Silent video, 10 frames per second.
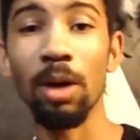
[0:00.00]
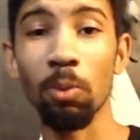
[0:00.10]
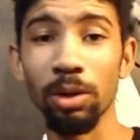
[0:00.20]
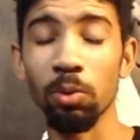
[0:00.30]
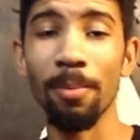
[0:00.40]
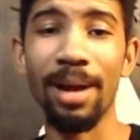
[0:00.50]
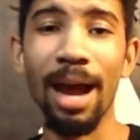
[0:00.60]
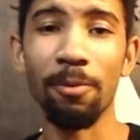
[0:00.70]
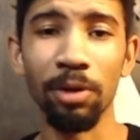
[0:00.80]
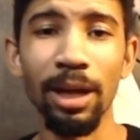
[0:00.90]
That's why I'm
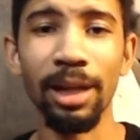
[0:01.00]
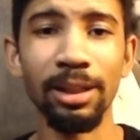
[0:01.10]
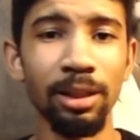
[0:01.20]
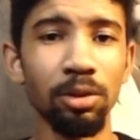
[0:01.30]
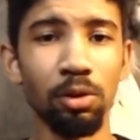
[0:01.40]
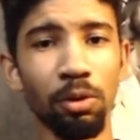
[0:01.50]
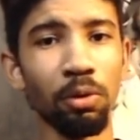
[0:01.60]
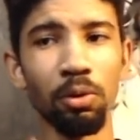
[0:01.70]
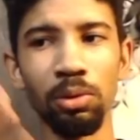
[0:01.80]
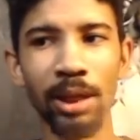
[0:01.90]
not reacting
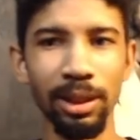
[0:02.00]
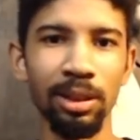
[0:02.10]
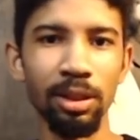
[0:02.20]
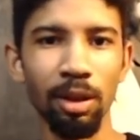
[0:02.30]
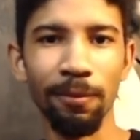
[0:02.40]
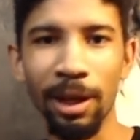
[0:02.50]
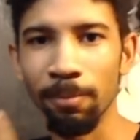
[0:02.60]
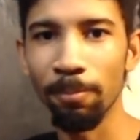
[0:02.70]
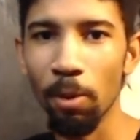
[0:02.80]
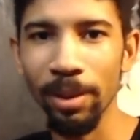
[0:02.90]
to TXT stuff at the
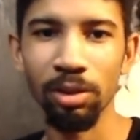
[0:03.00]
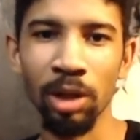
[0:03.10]
moment,